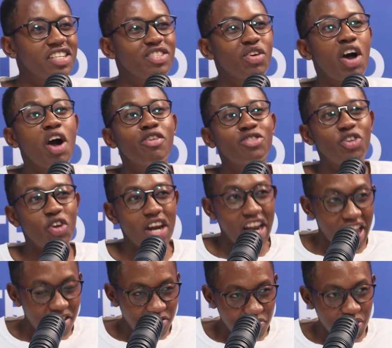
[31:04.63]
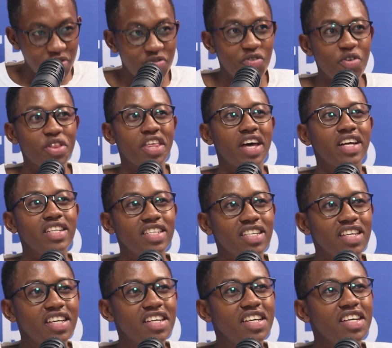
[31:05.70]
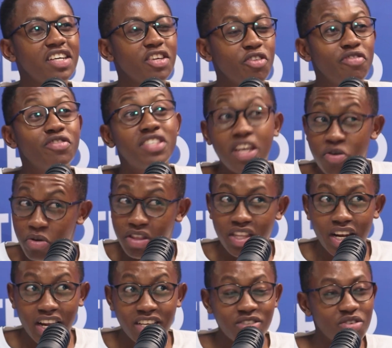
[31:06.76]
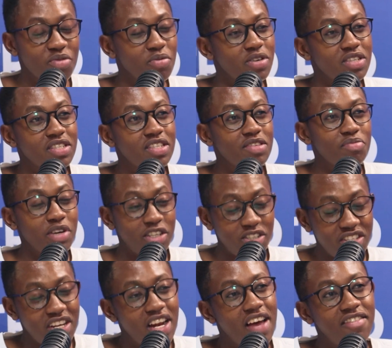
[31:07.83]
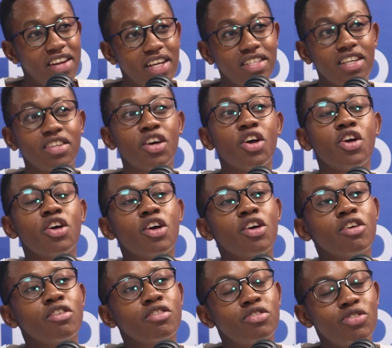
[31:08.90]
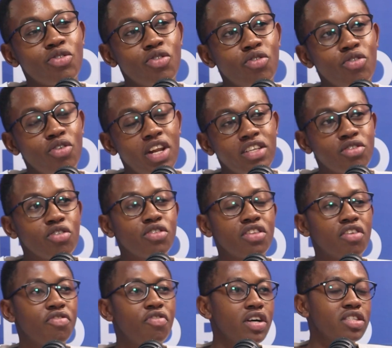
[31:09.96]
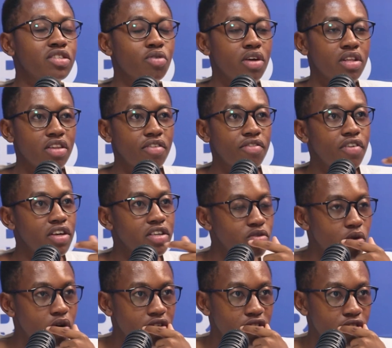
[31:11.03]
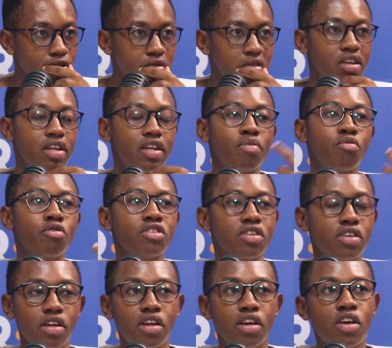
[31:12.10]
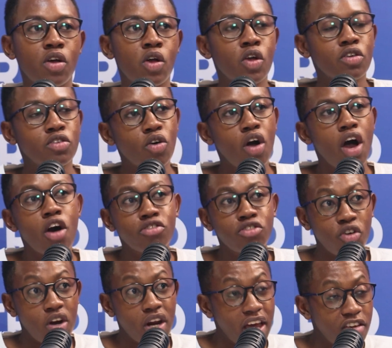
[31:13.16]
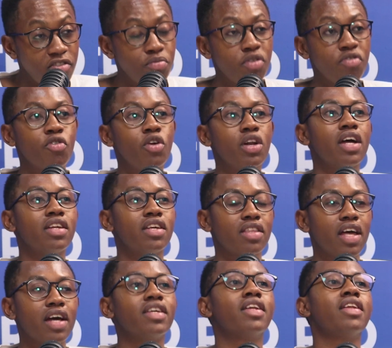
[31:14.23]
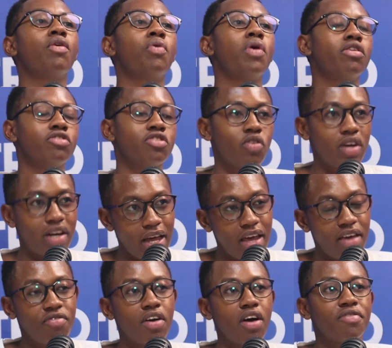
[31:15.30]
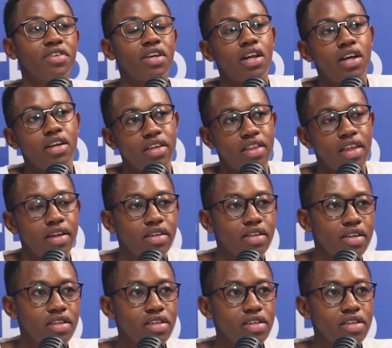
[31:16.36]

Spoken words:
So how's your life before that? You've said what the lesson was, but you still haven't answered. So let's go to the first one. The first one, you said emotion. So how's your life before learning that, and now how's your life after learning that?